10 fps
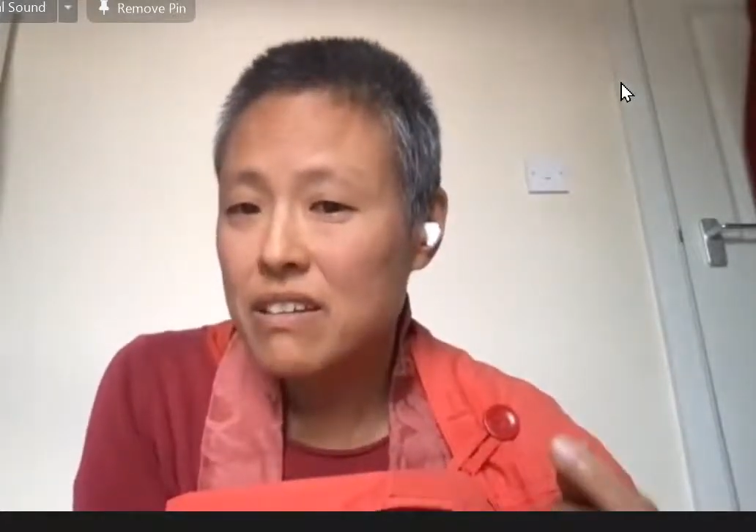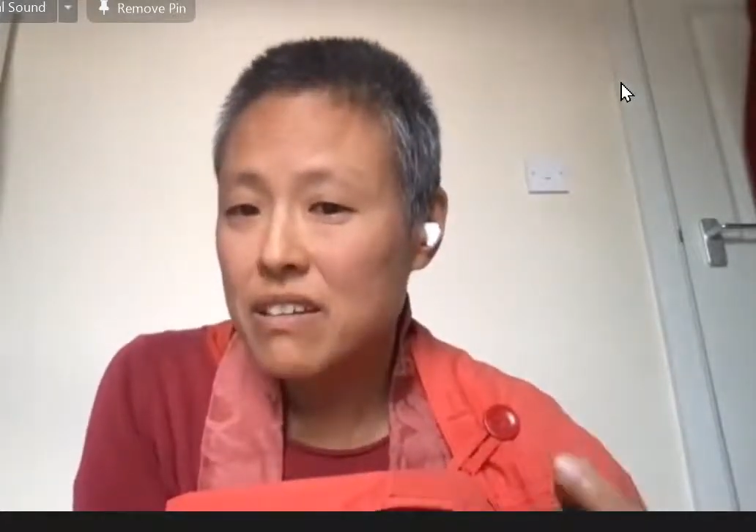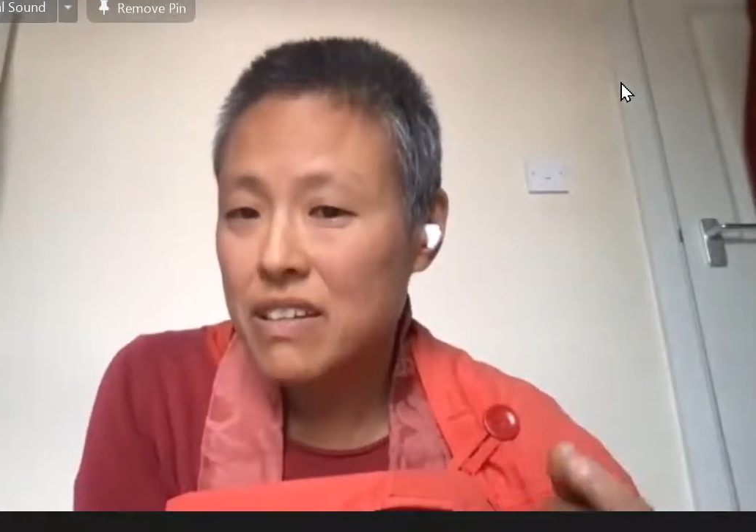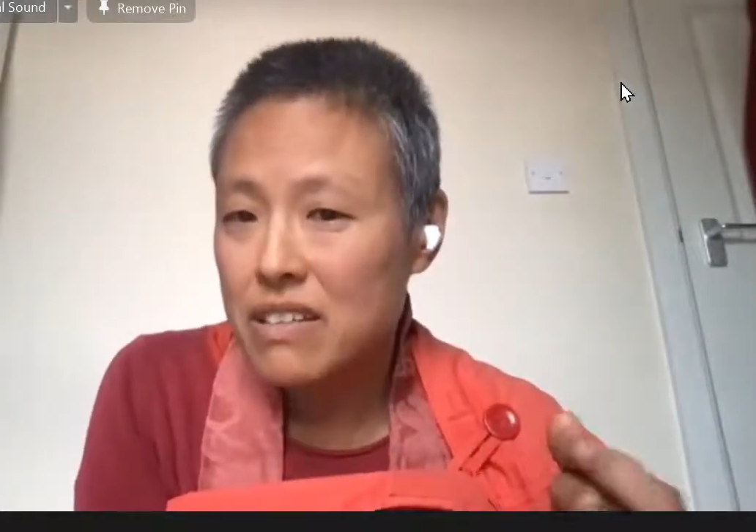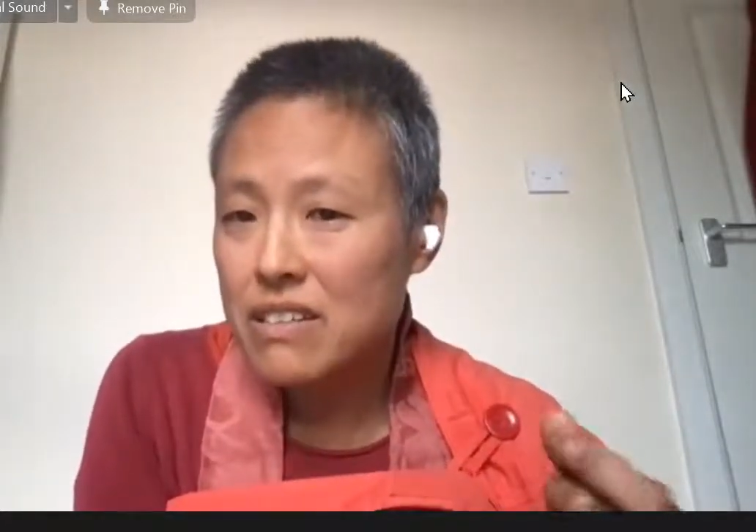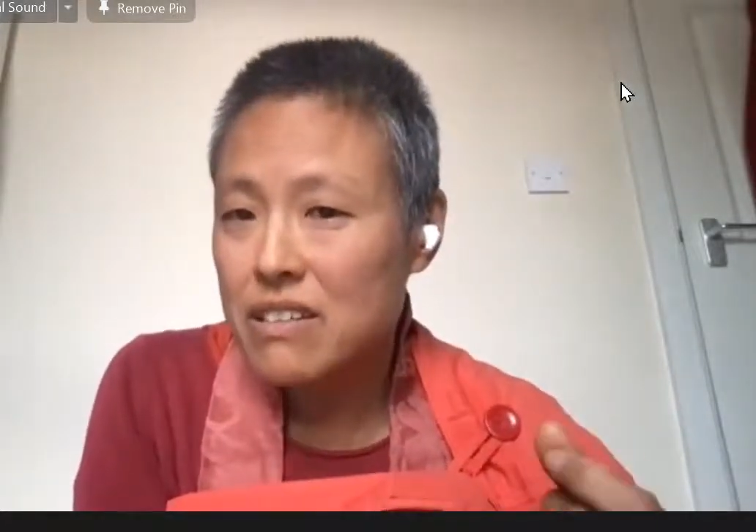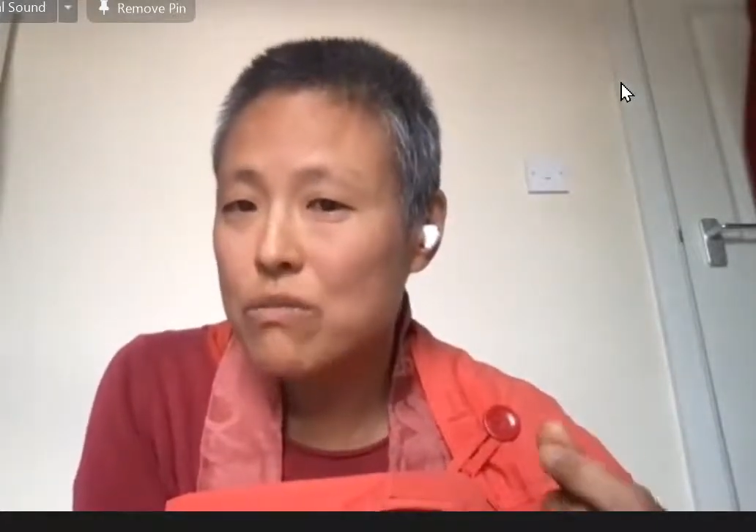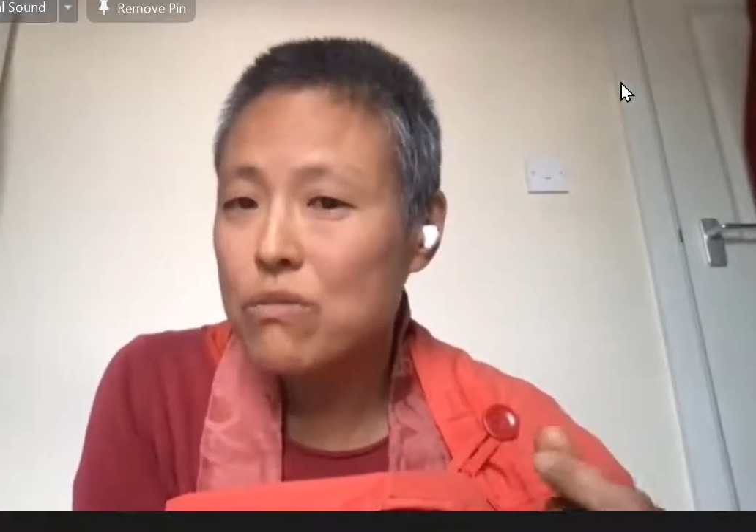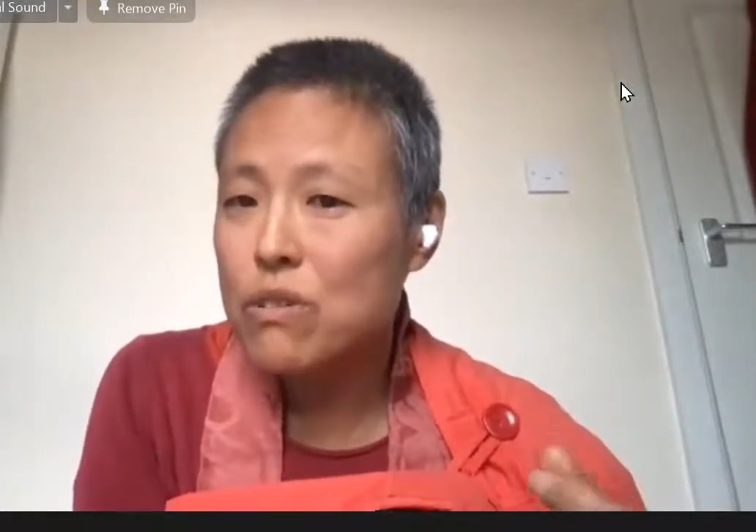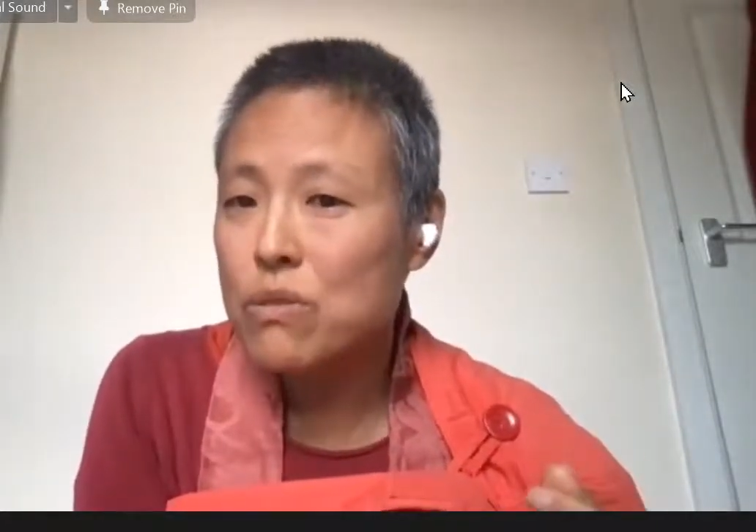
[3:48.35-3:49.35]
It actually
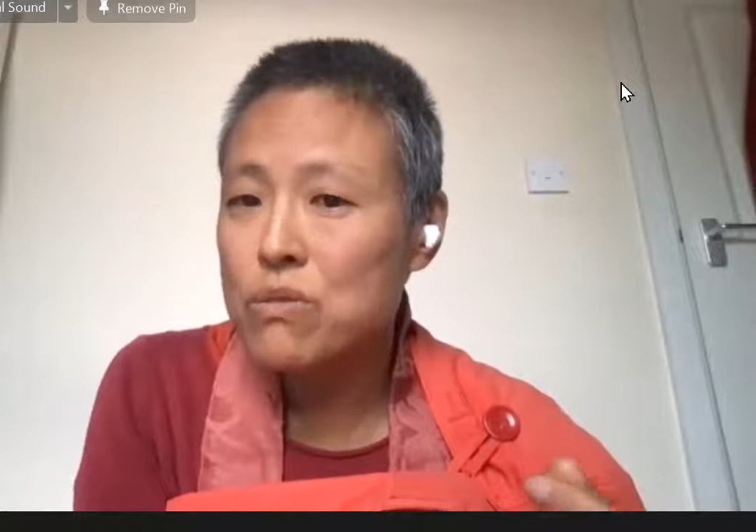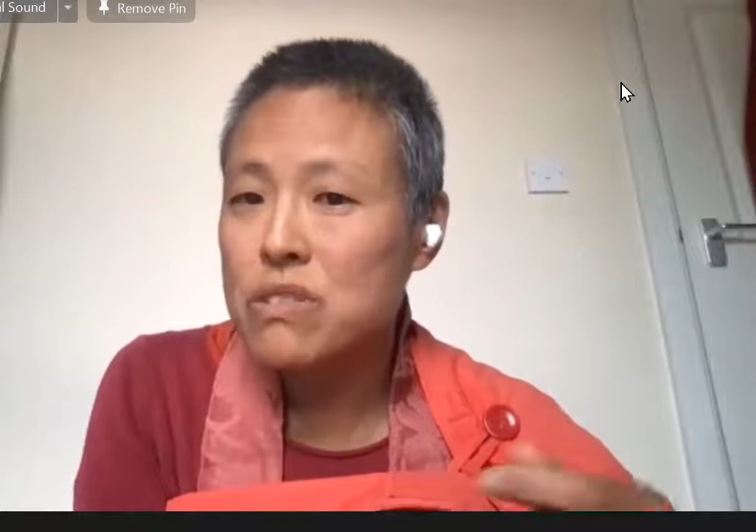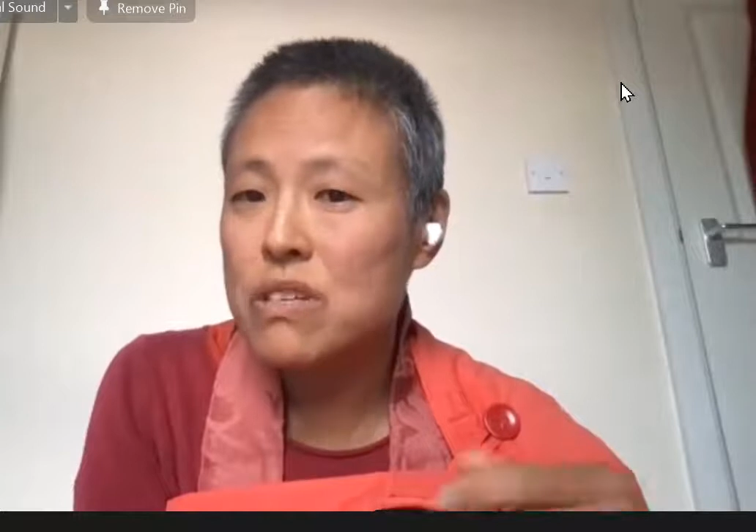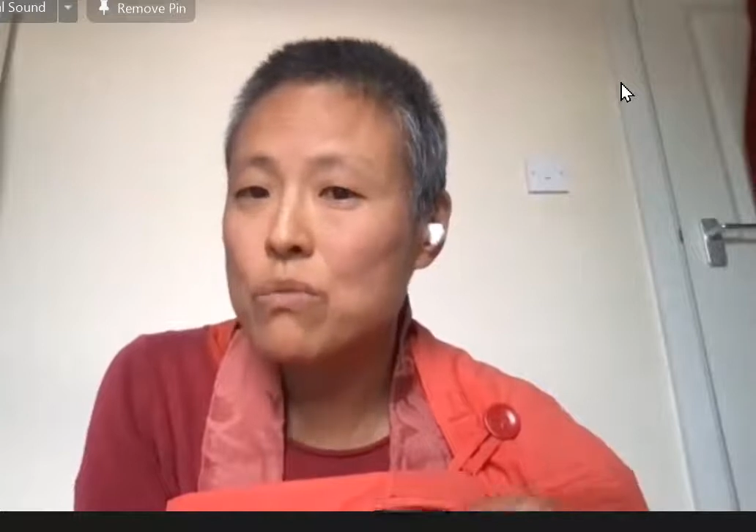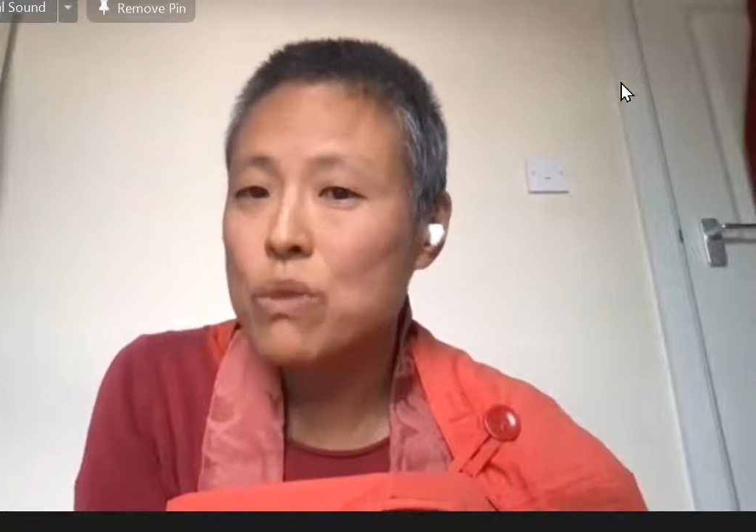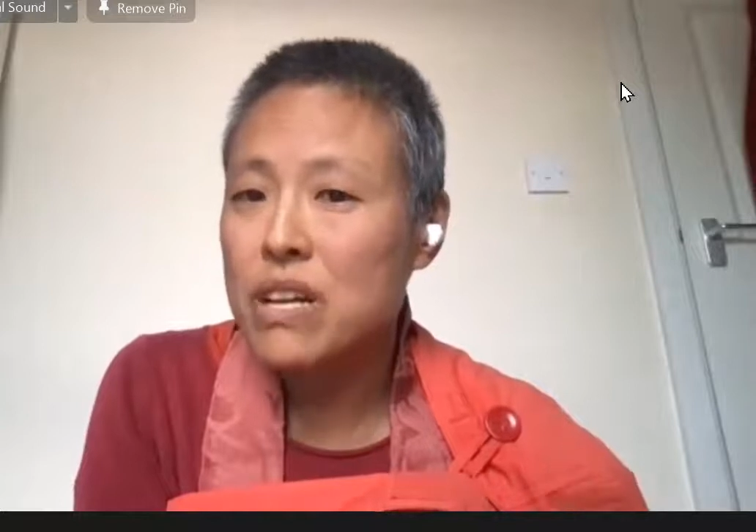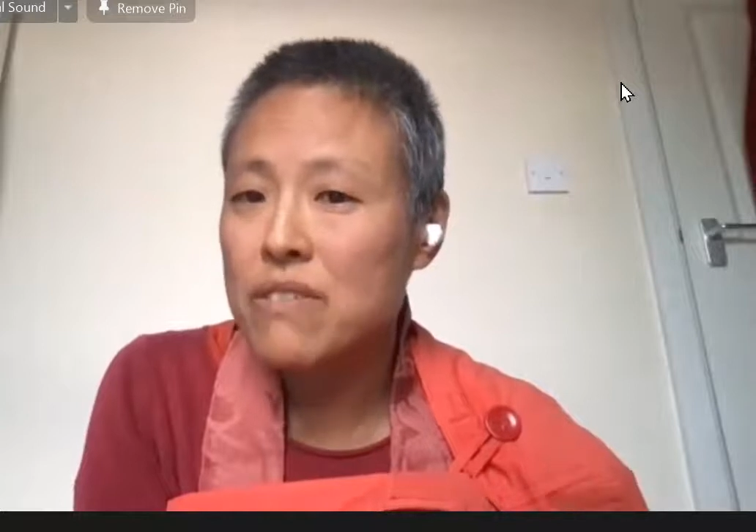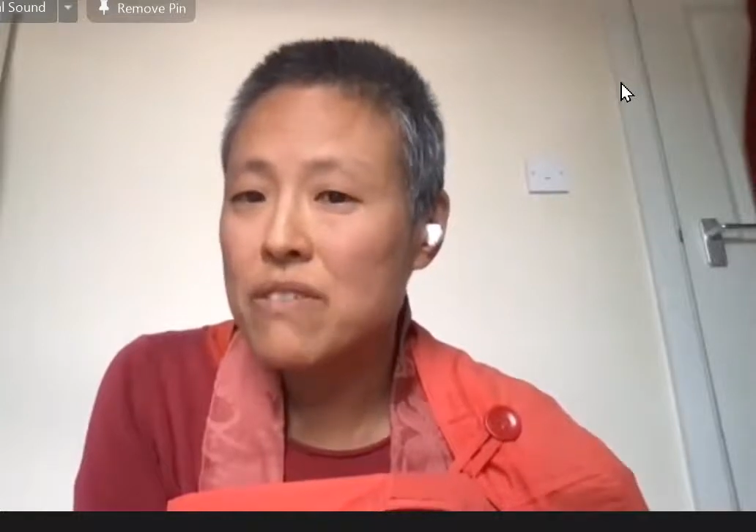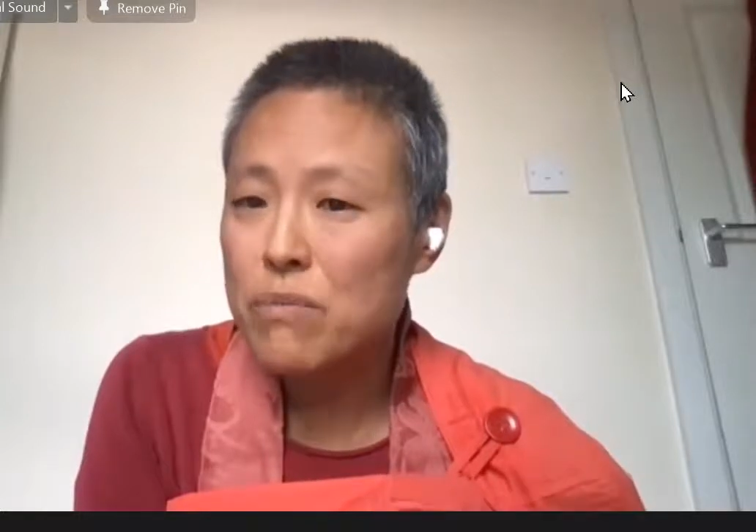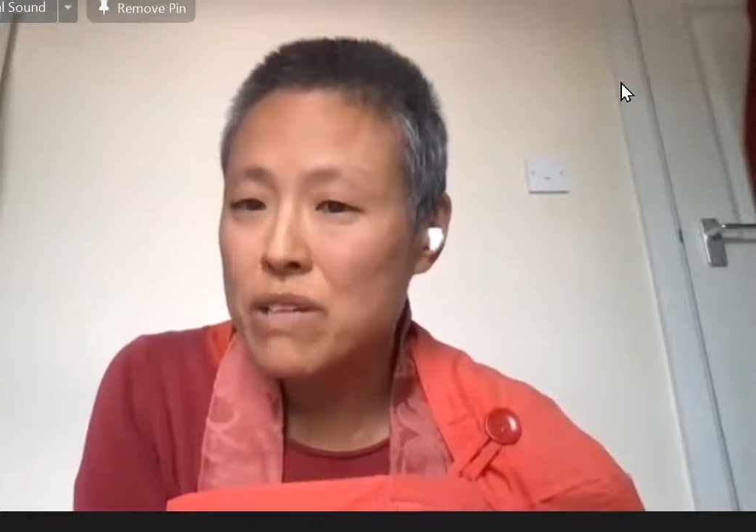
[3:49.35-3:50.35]
grows away
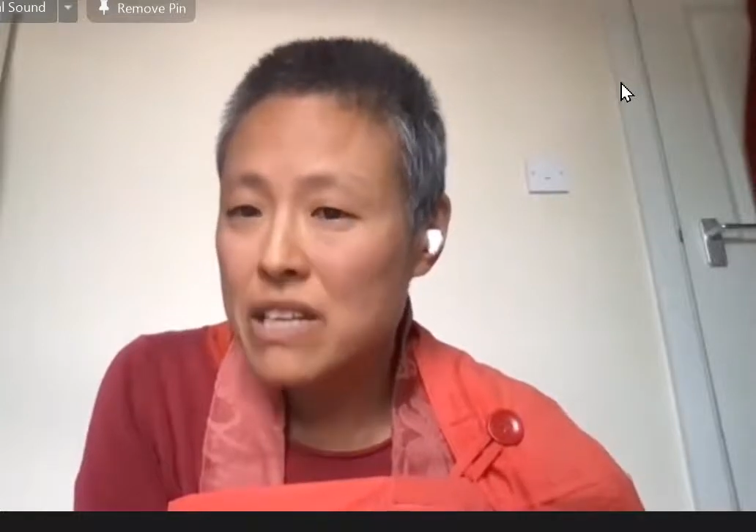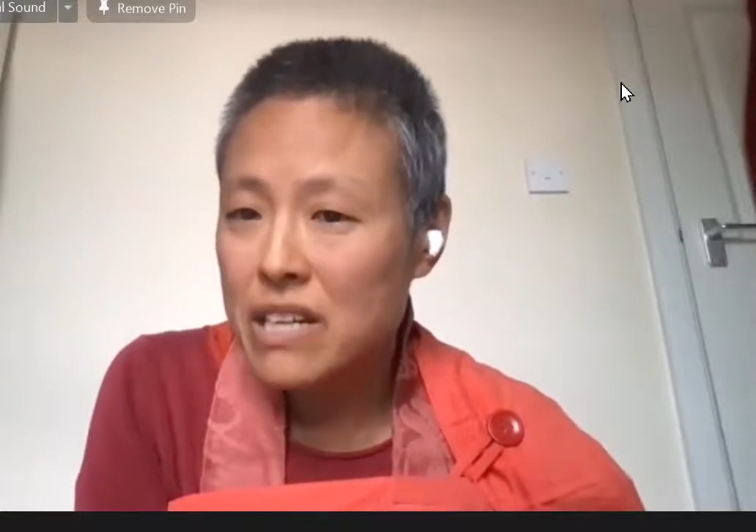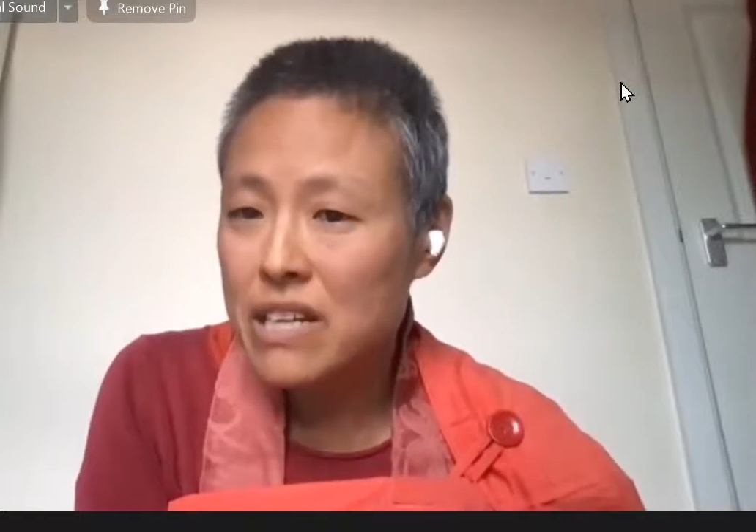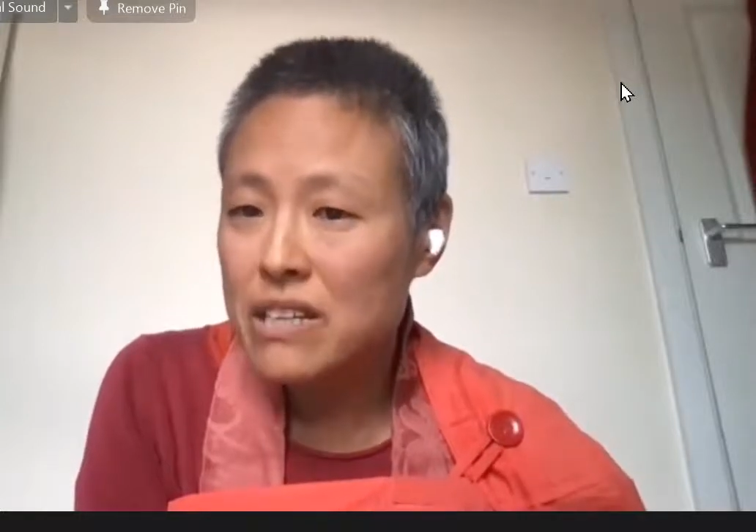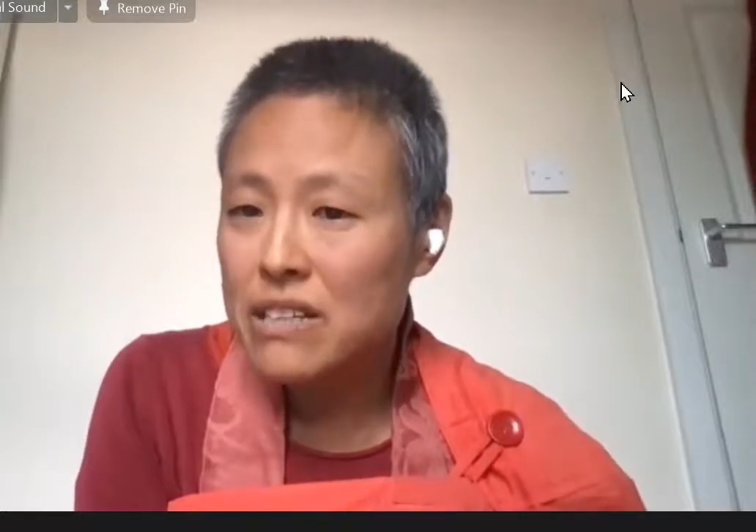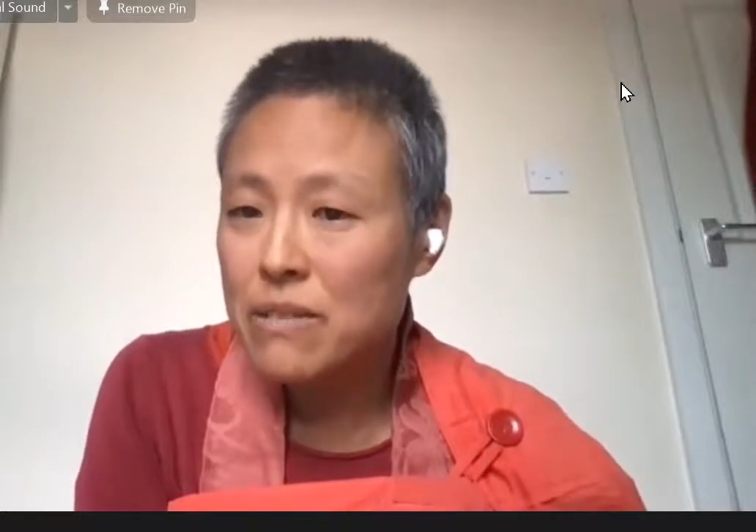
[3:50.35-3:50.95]
from the light